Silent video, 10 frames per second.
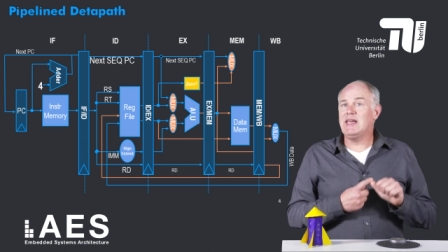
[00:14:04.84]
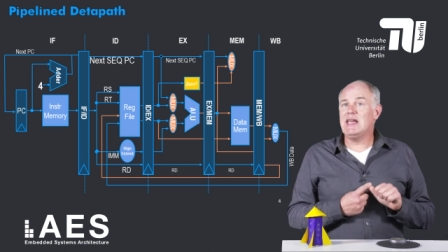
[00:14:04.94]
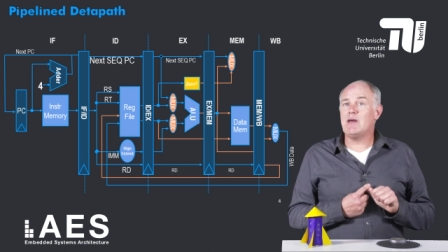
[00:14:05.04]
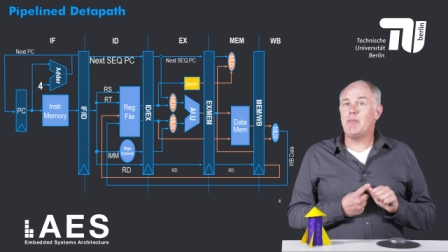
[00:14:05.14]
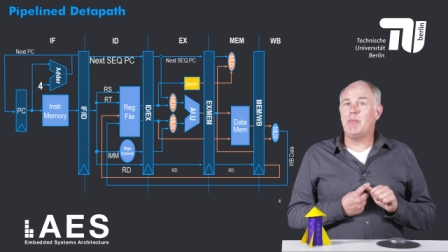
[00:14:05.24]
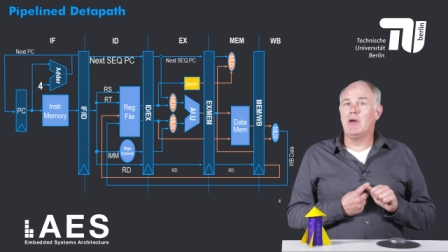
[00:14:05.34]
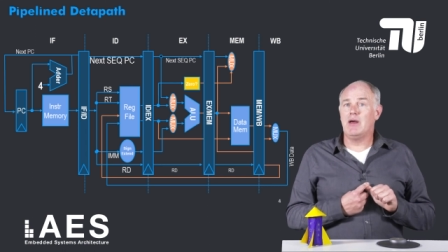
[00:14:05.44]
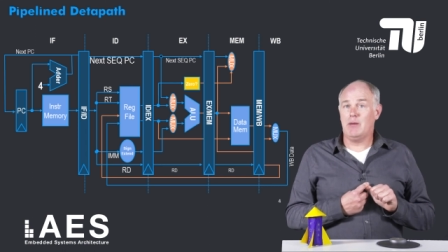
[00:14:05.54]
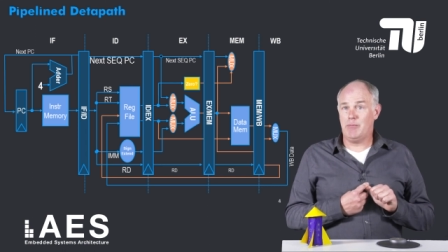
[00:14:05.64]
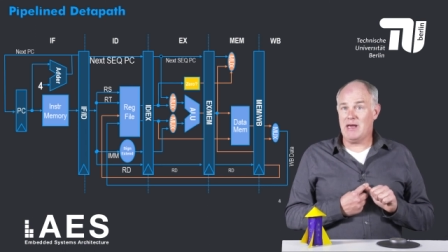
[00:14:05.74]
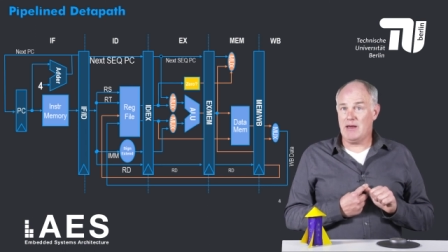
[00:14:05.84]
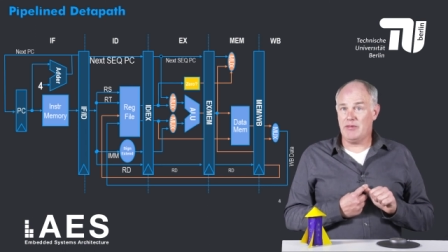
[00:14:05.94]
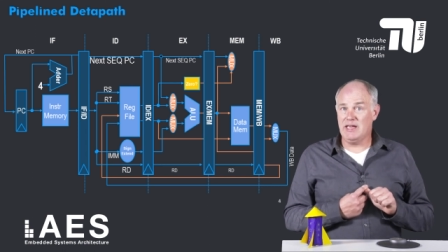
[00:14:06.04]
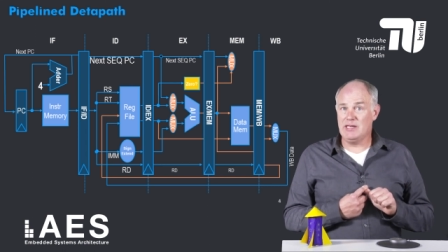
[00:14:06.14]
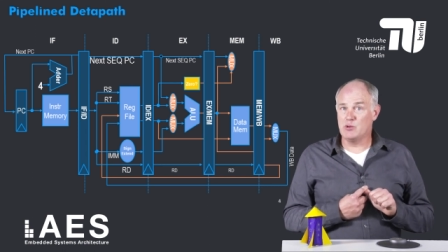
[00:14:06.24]
data
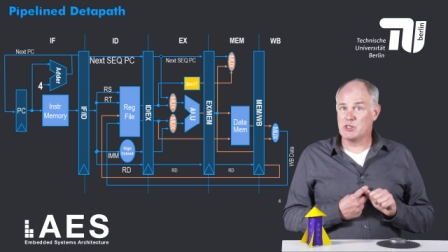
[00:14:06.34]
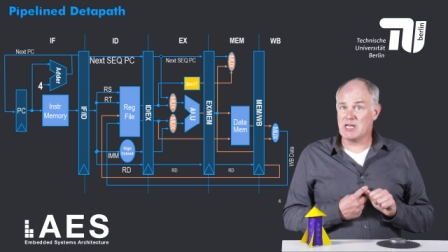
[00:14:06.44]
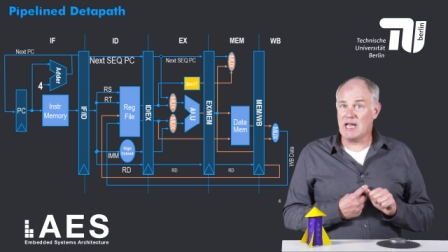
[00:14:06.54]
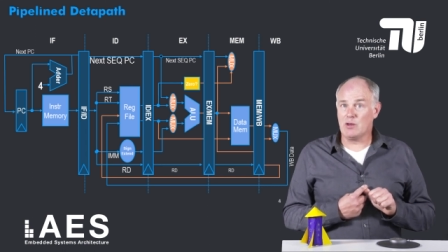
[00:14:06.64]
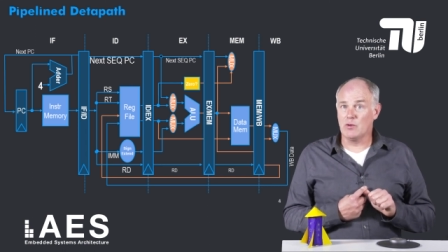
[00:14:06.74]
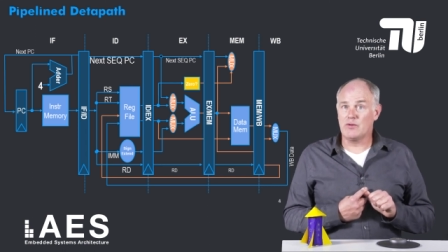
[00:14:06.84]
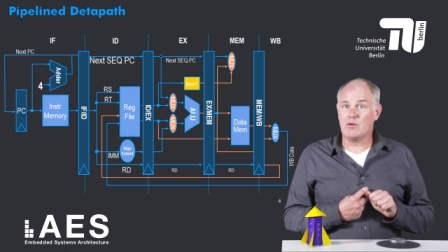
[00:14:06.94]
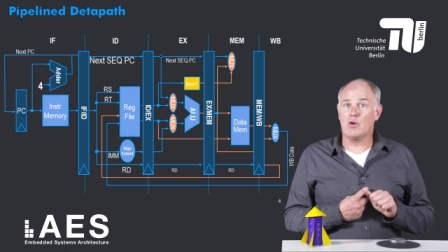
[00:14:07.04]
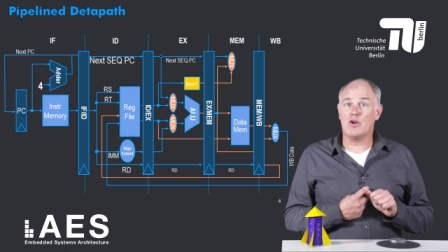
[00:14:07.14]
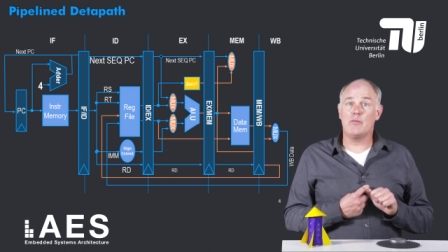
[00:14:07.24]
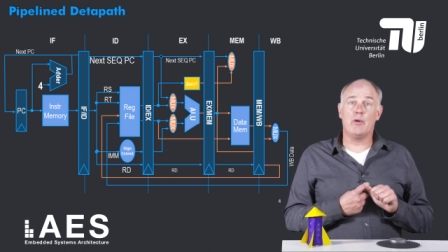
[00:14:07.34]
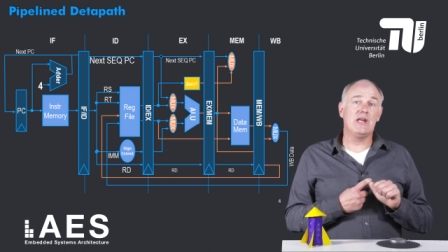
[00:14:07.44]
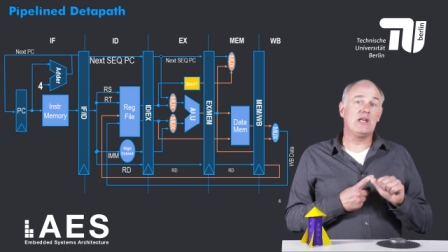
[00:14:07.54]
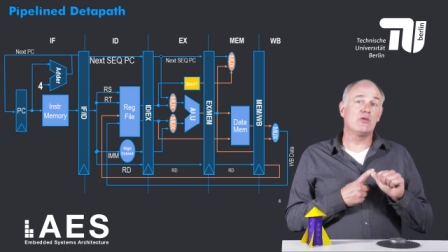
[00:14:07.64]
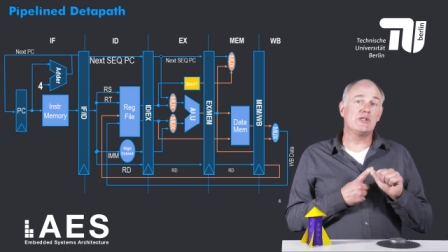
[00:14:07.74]
path into cycles
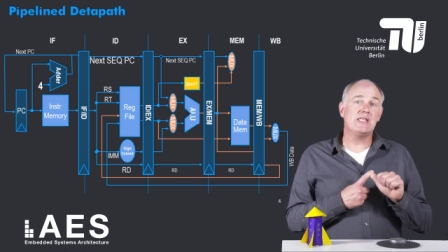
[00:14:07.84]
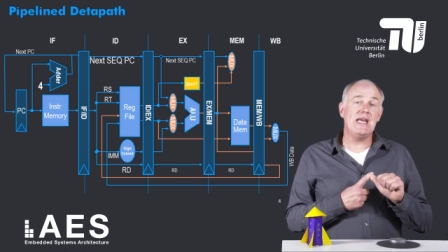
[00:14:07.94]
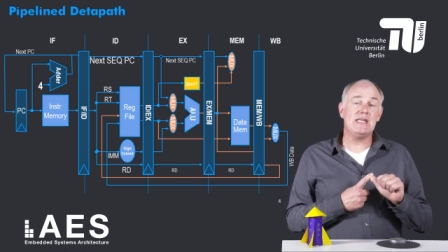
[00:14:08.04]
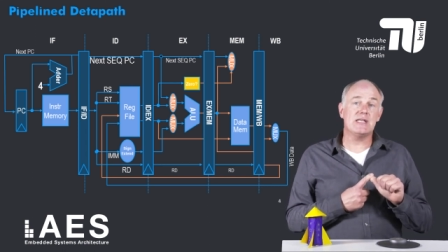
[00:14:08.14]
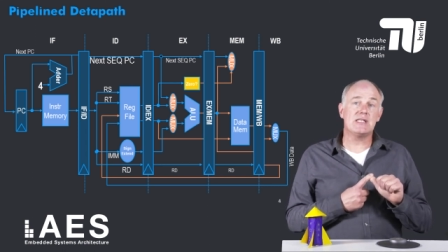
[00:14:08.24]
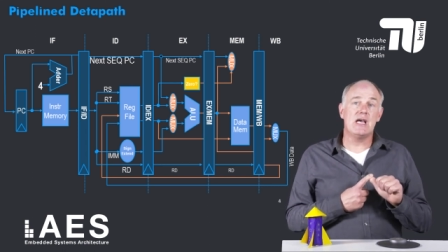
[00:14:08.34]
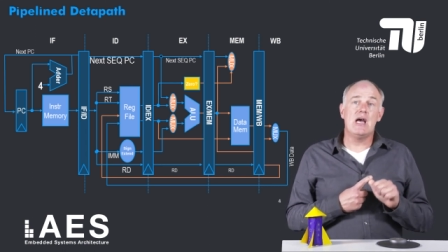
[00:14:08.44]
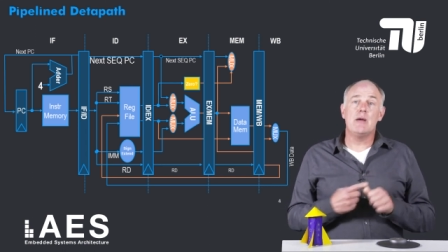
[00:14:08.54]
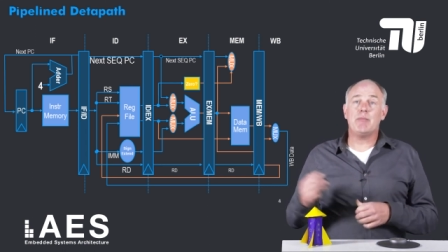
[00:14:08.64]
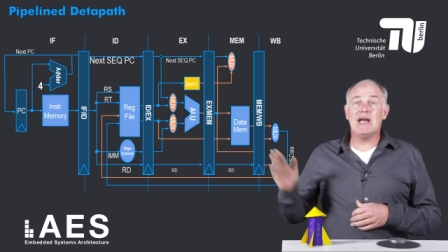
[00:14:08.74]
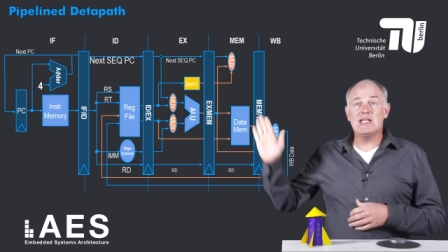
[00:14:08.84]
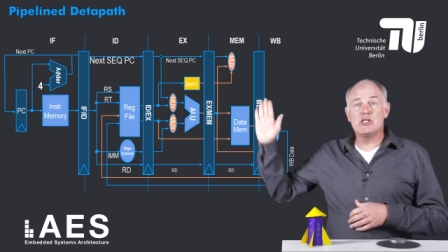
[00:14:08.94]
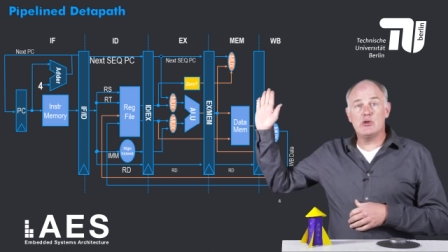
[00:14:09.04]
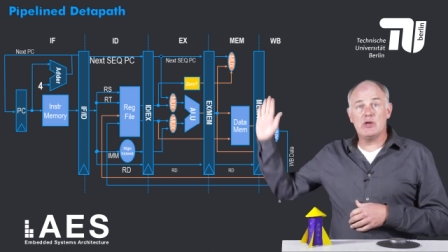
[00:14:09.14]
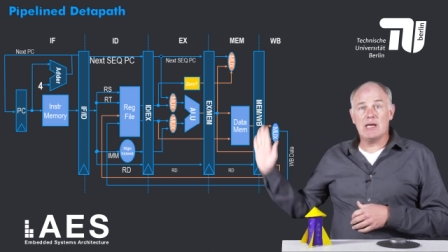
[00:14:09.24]
corresponding to stages by
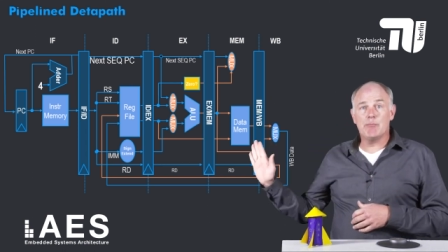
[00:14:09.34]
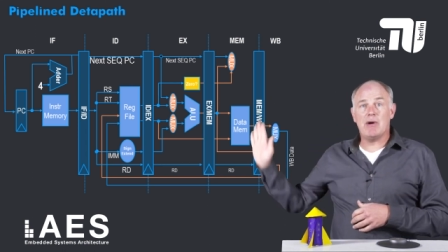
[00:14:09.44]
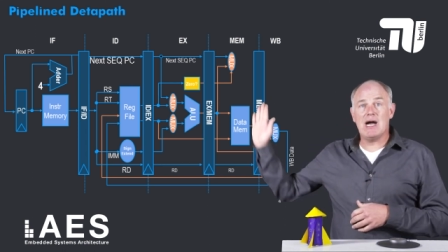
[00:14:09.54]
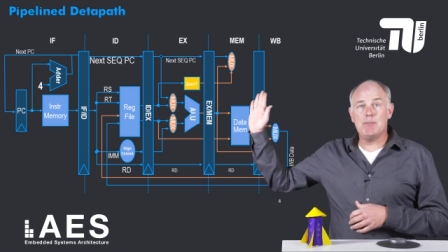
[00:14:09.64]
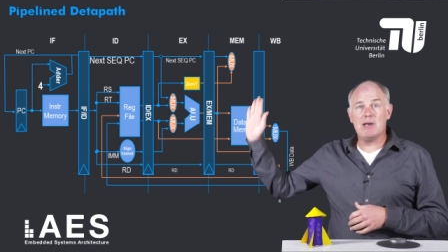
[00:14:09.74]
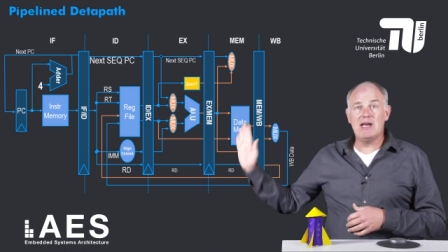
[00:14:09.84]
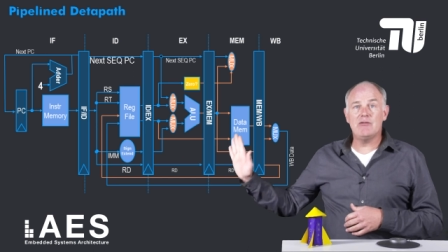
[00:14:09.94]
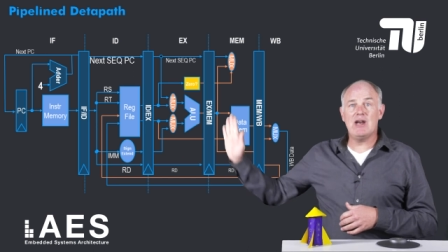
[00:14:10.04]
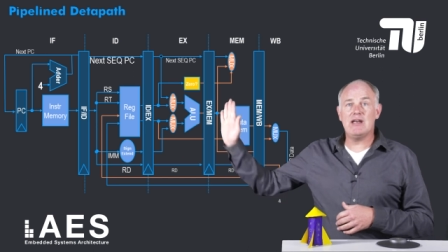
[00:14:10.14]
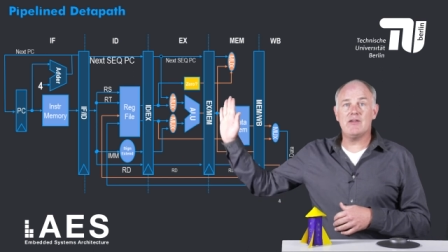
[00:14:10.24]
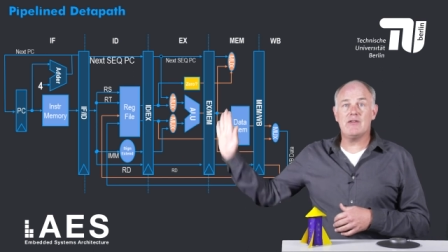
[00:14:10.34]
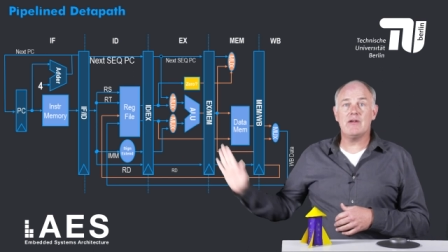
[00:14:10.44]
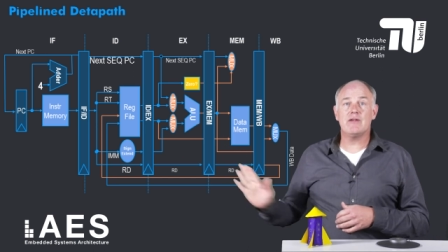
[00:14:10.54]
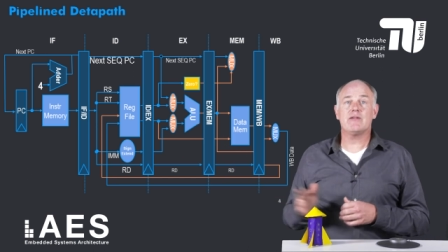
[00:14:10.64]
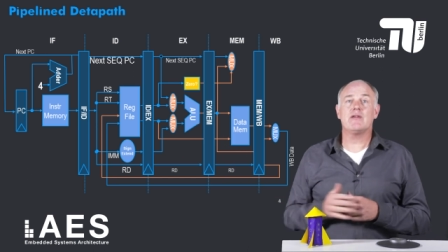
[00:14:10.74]
inserting pipeline
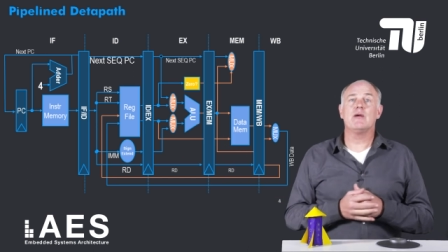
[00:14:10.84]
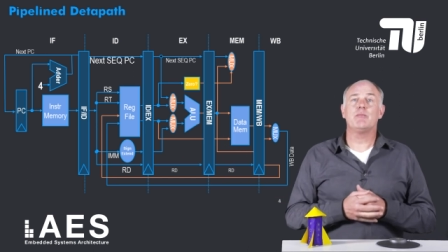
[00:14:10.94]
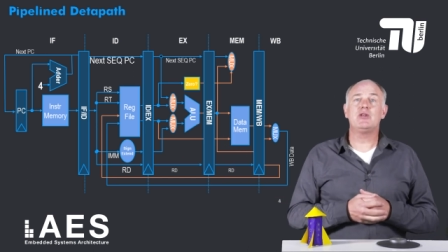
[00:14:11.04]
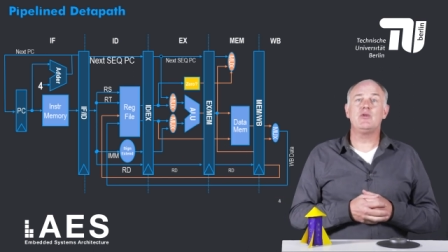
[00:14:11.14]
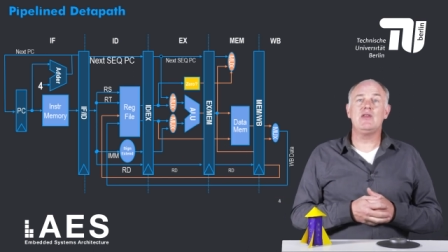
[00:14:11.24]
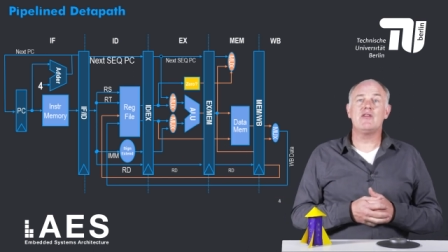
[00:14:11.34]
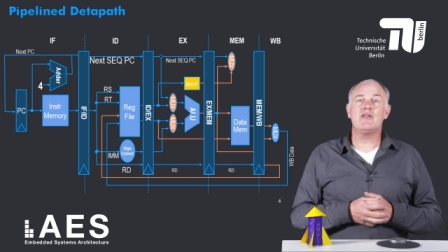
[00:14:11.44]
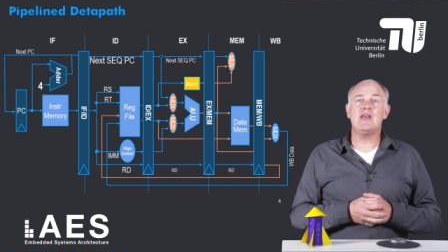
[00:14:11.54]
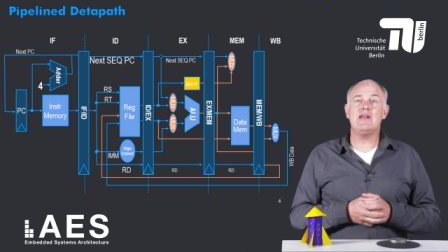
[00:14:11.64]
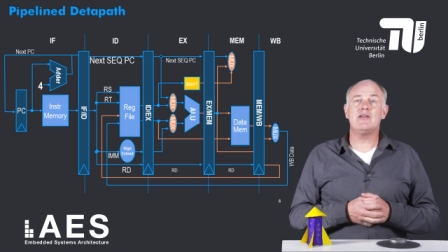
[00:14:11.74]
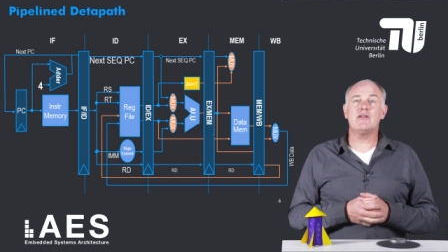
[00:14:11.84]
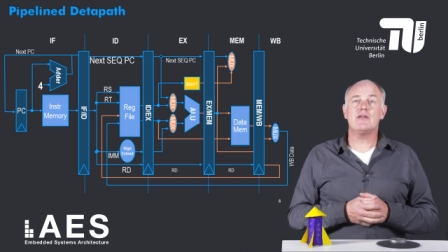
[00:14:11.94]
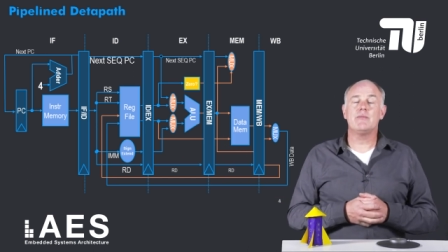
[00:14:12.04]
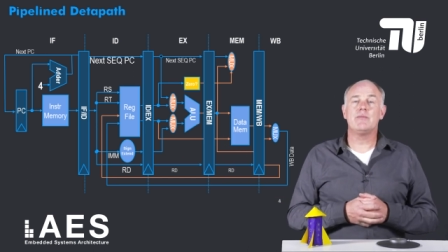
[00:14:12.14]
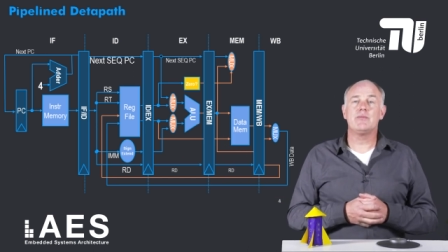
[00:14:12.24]
registers between the stages.